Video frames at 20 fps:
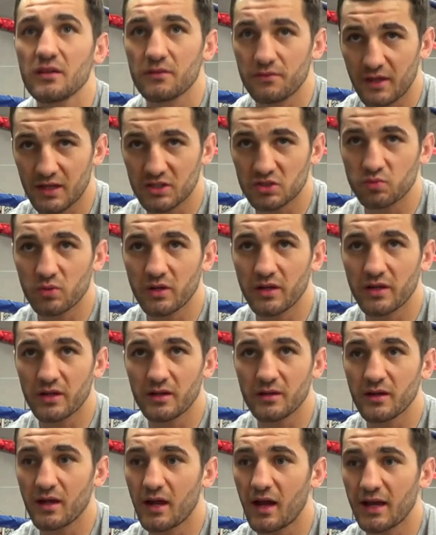That's
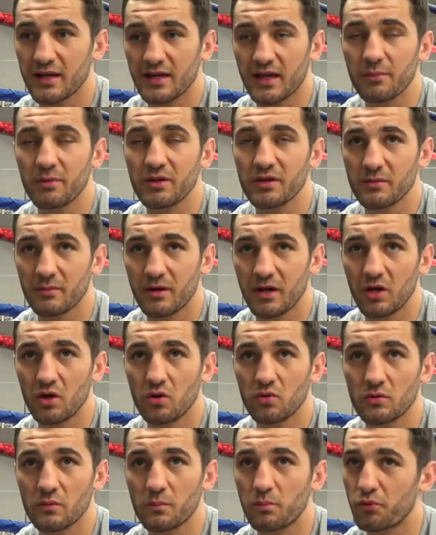where I come into my
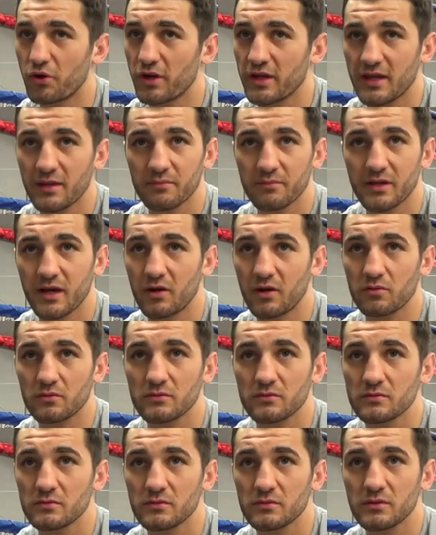own, break him down,
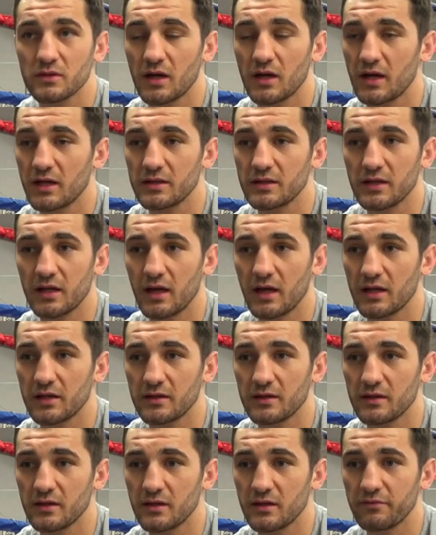
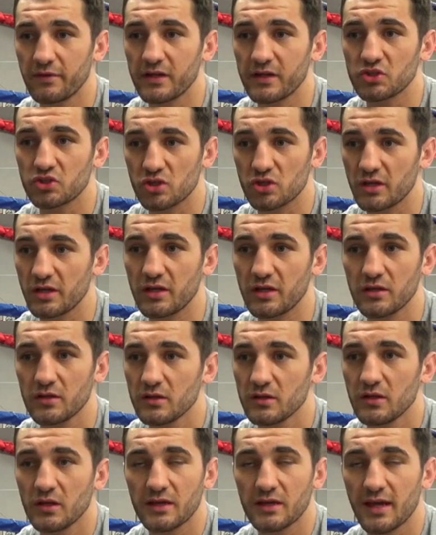and eventually
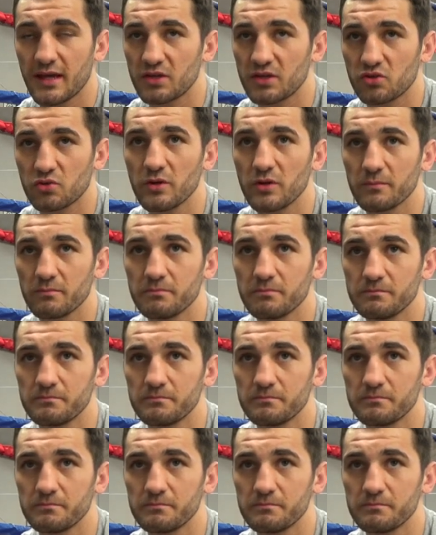get to him.